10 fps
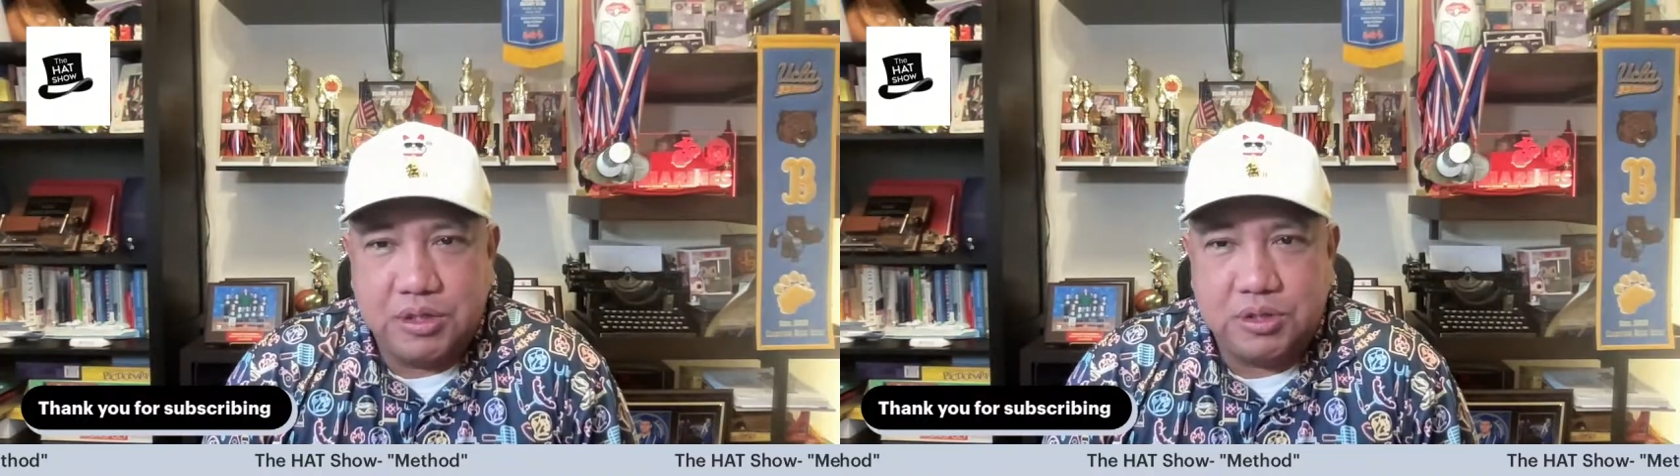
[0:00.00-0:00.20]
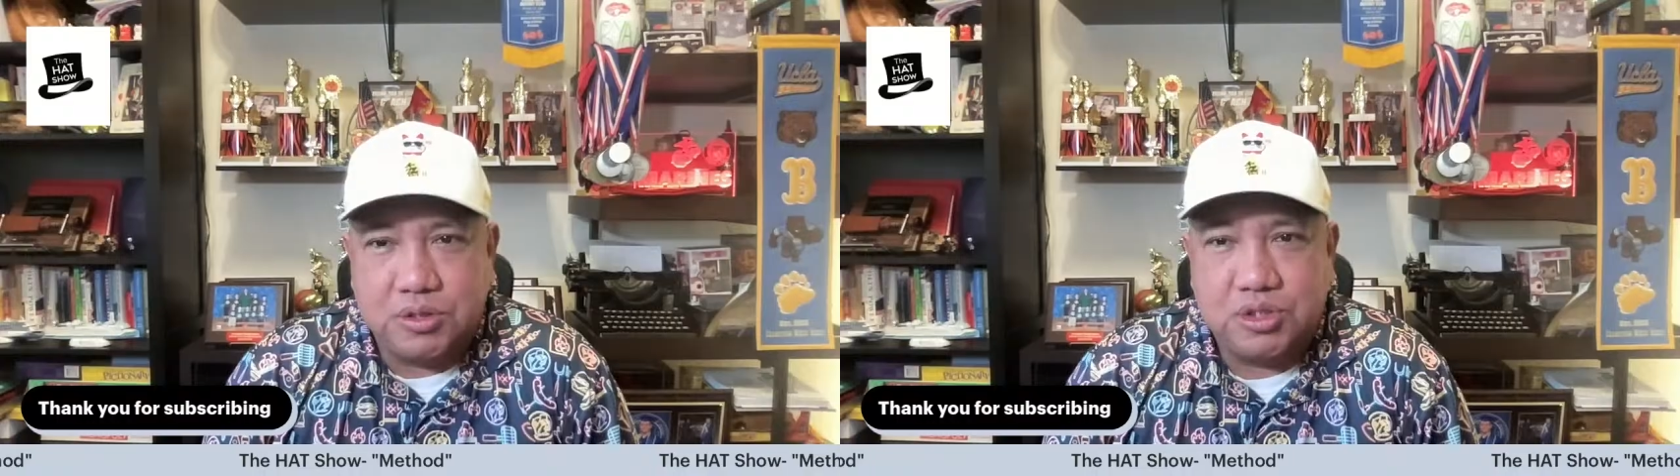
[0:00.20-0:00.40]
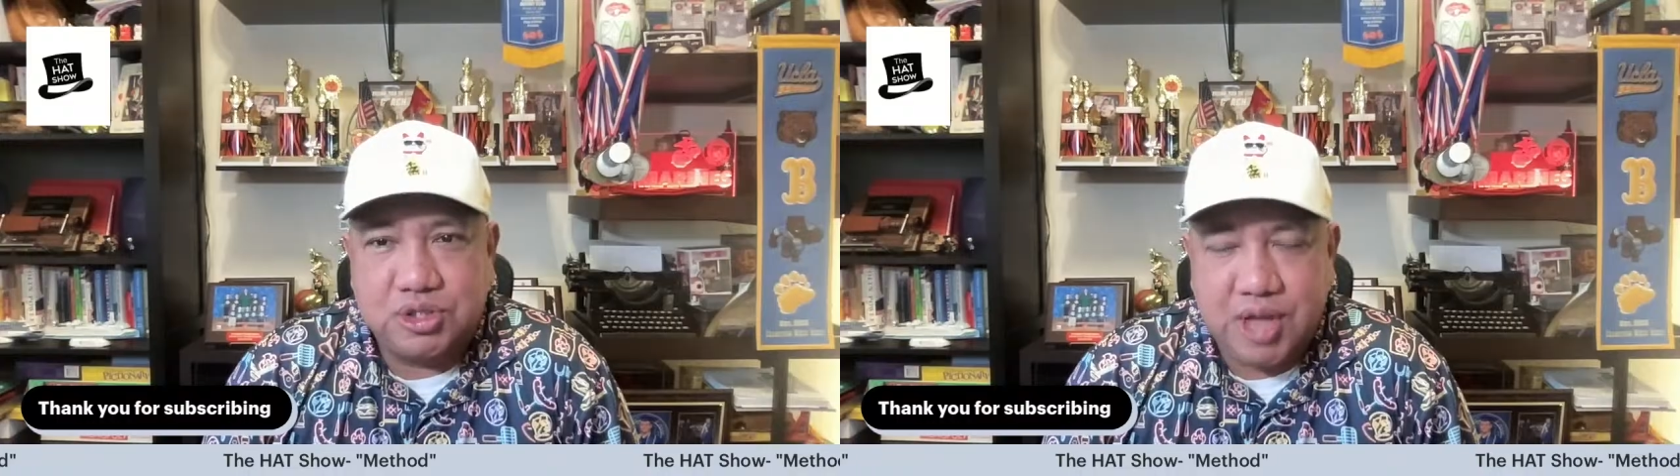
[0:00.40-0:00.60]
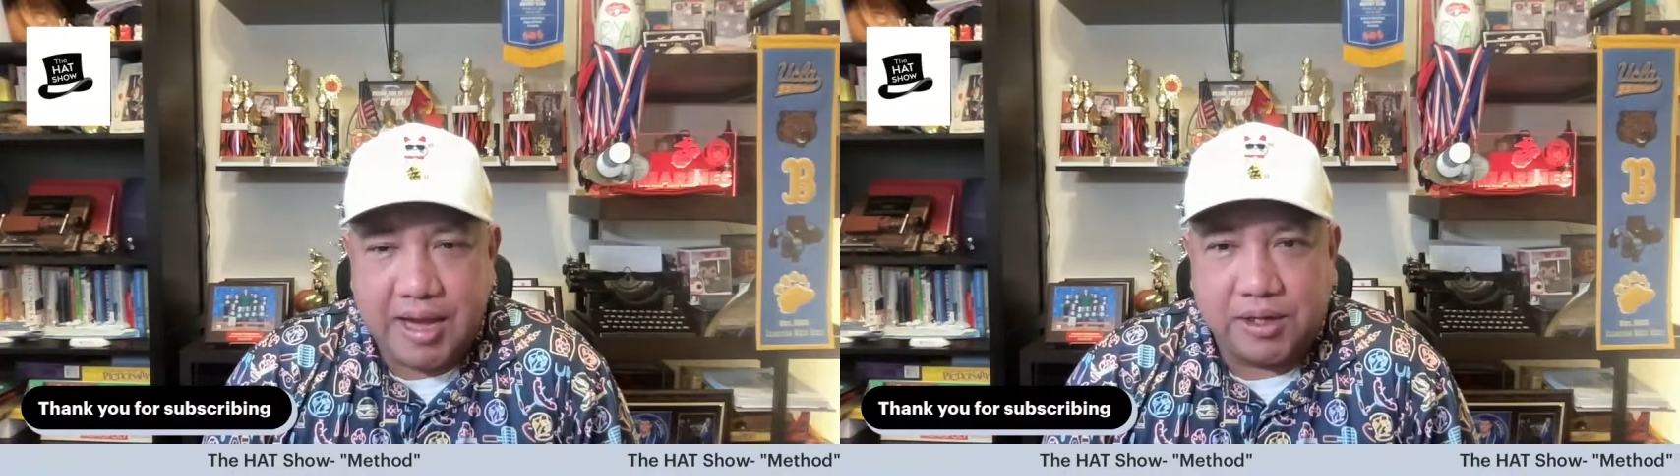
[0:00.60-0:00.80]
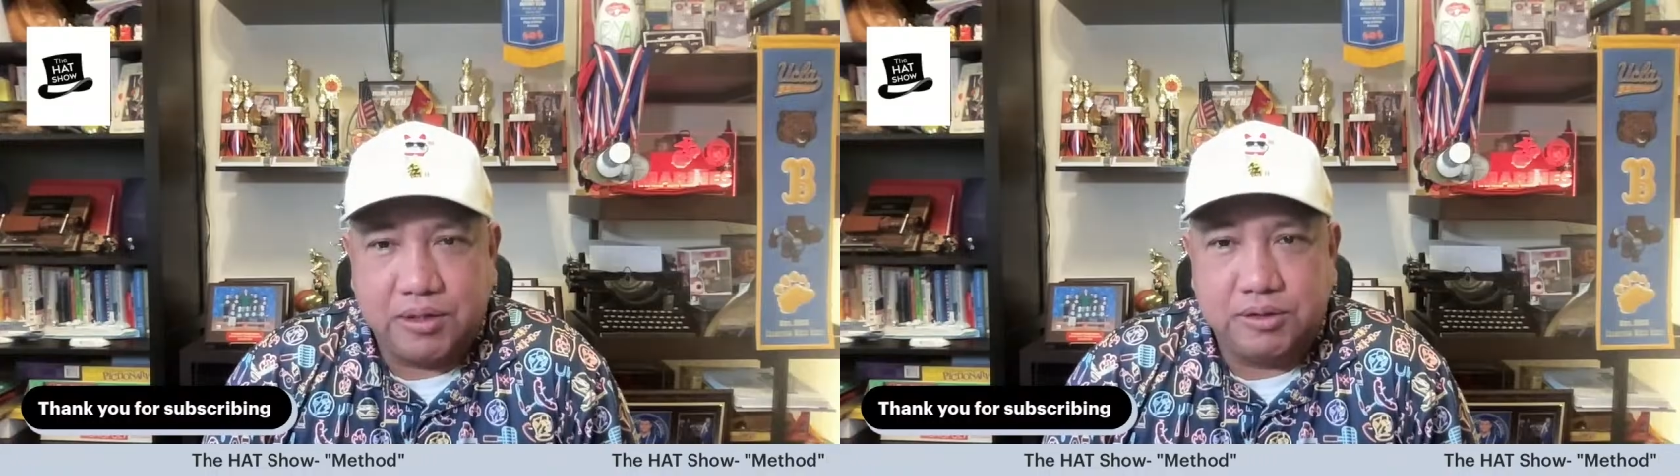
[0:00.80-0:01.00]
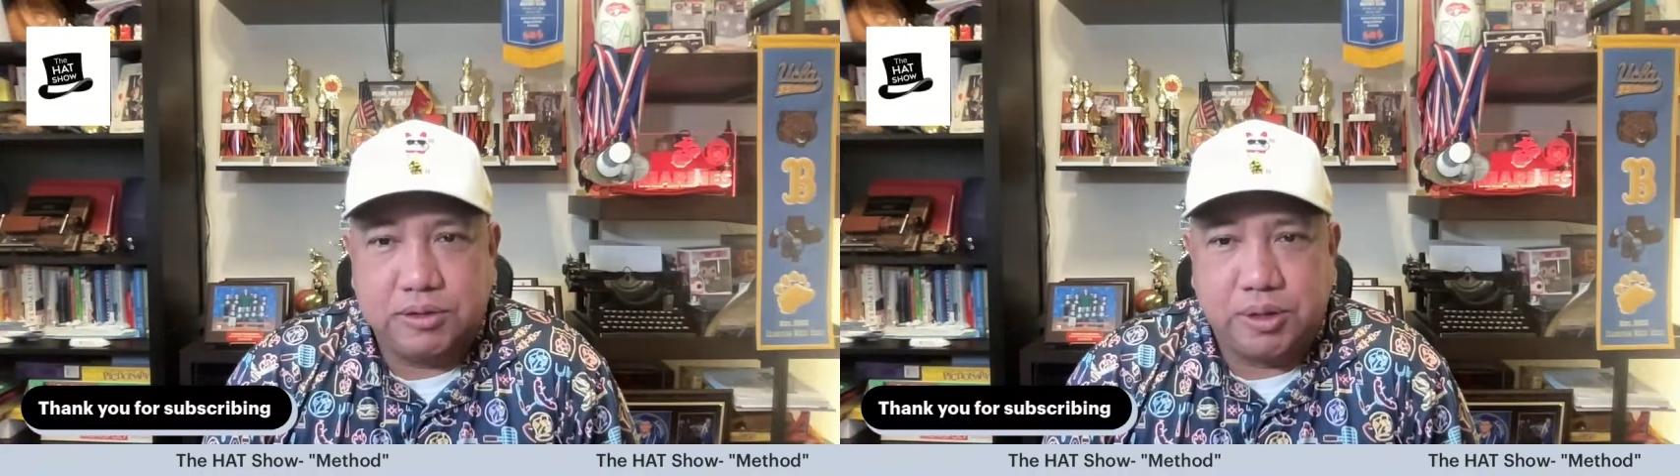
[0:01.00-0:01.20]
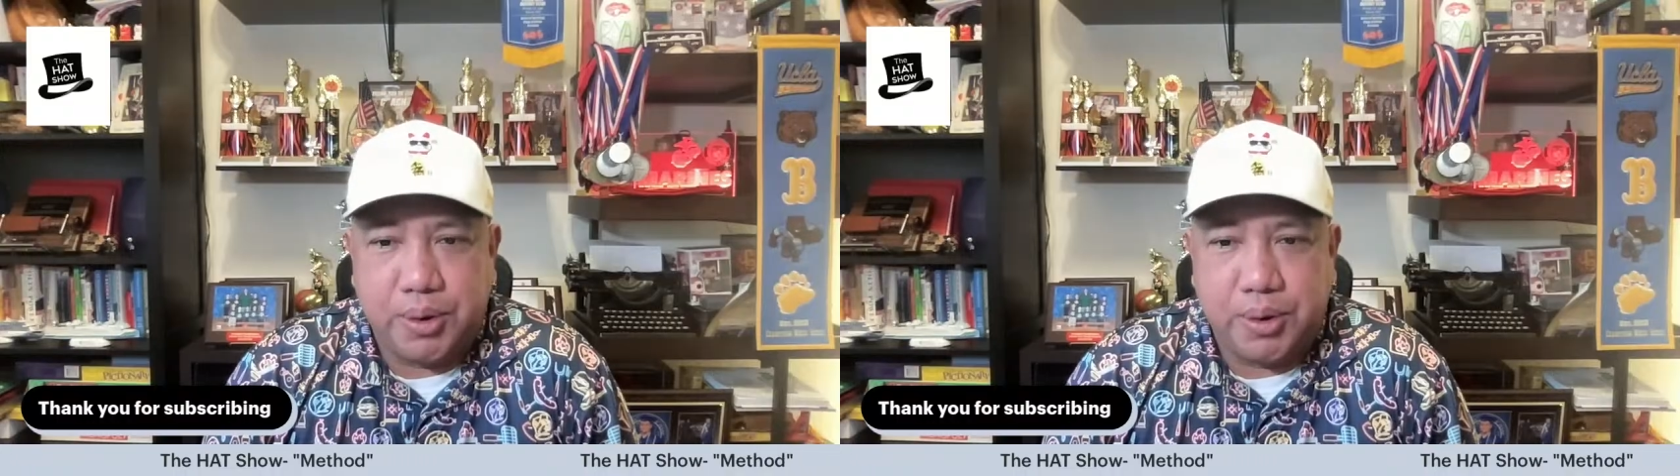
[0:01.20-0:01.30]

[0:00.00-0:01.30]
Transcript: to cycle